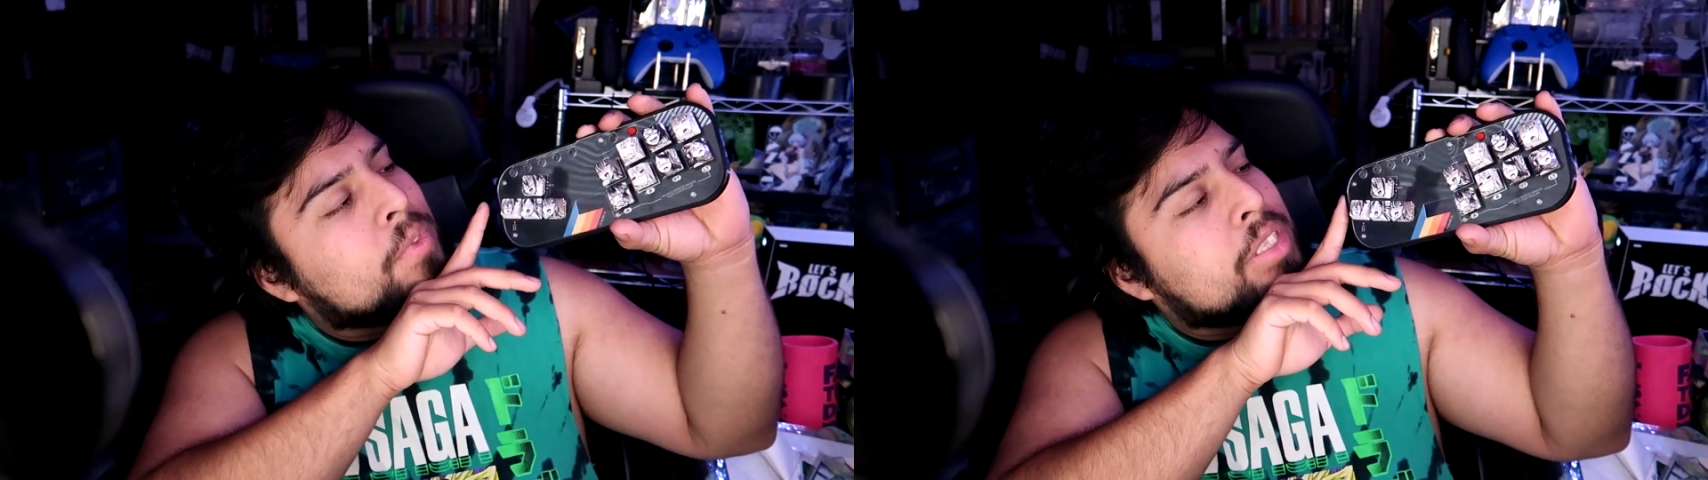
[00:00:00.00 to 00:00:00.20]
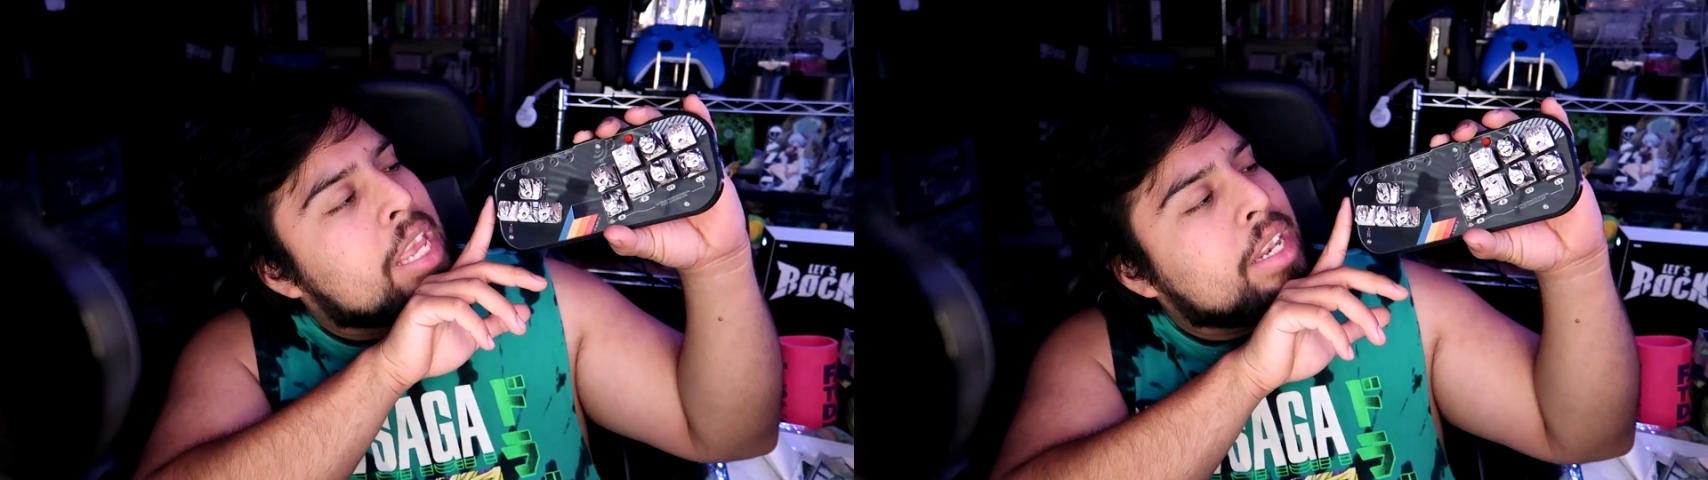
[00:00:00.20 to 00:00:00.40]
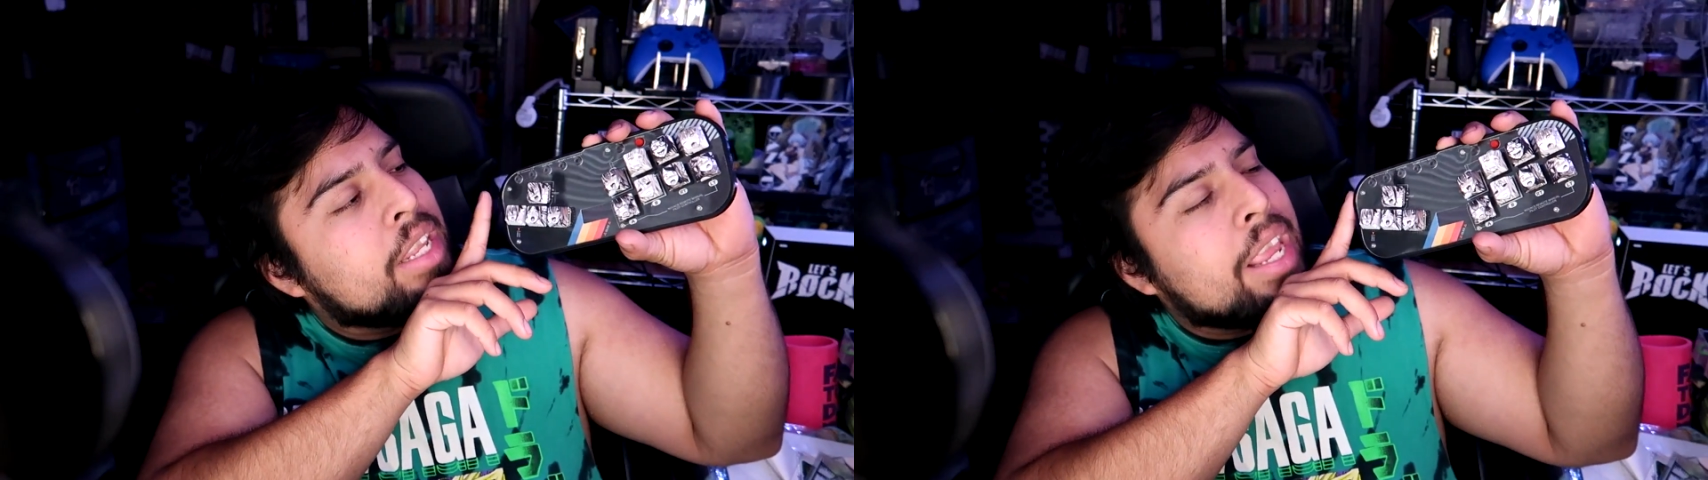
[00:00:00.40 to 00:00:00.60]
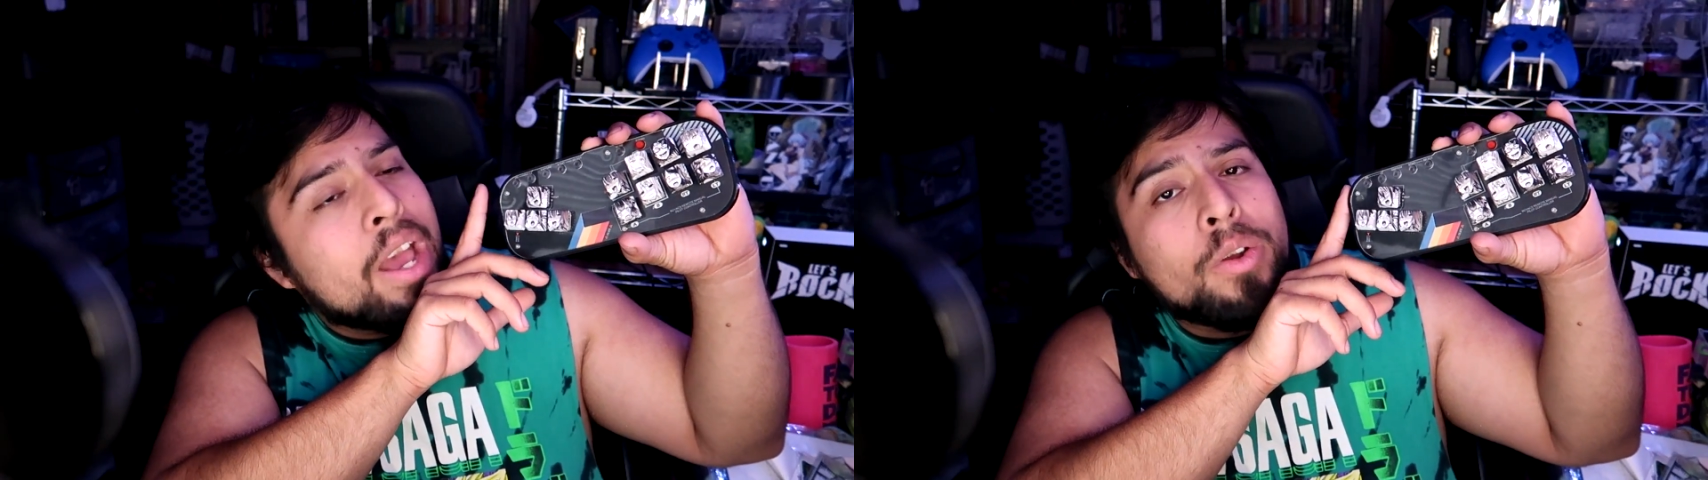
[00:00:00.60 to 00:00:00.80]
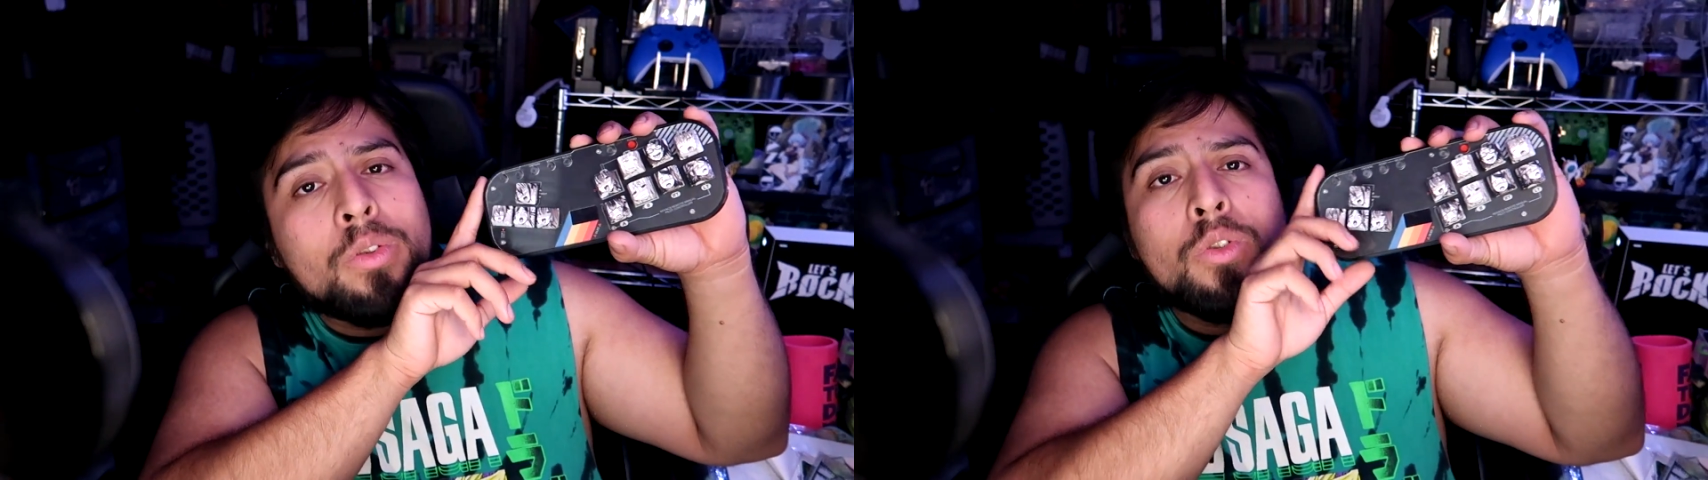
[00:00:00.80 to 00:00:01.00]
sending
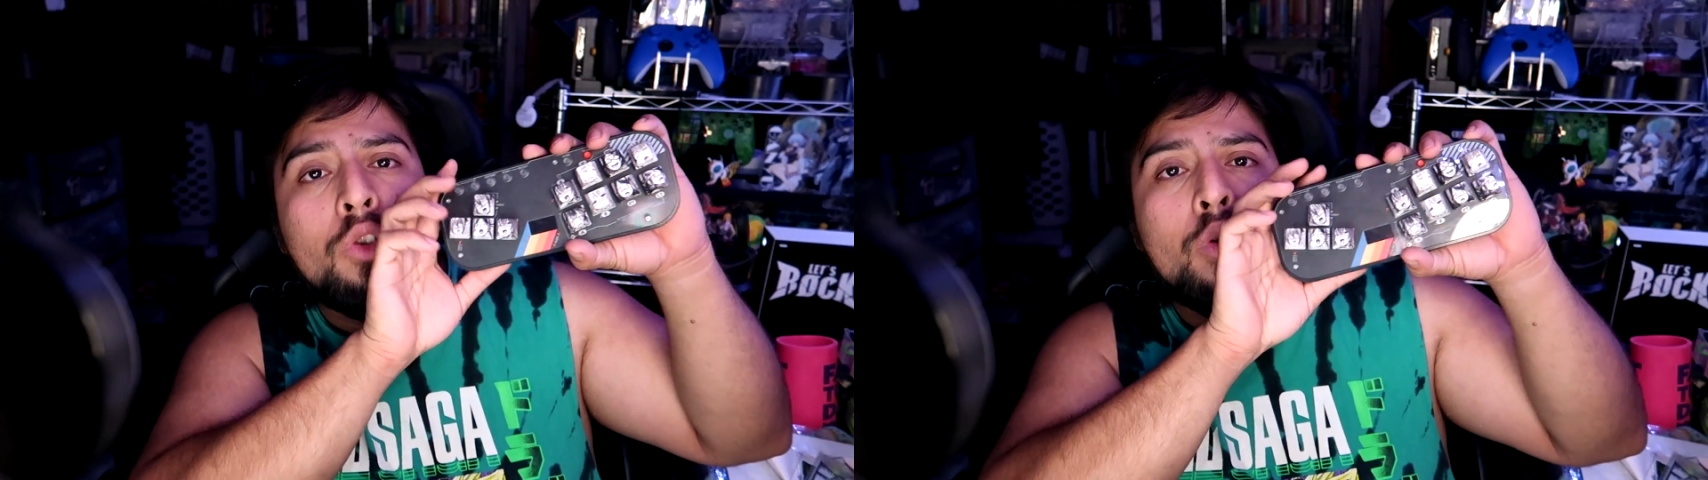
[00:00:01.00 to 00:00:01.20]
out